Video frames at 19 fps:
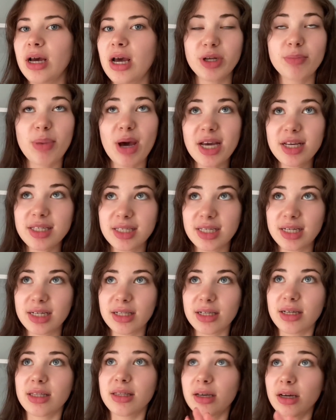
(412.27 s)
But
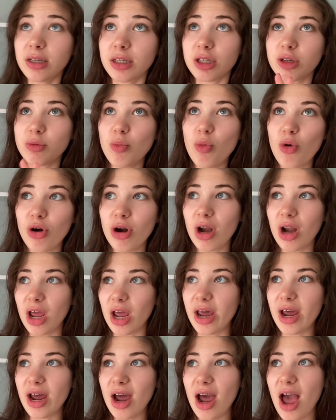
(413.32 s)
basically this
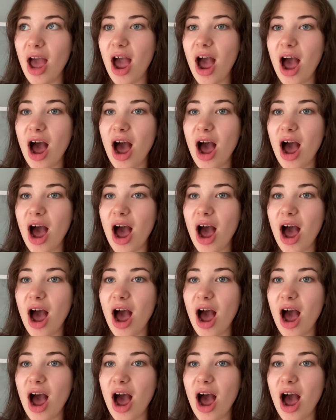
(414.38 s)
morning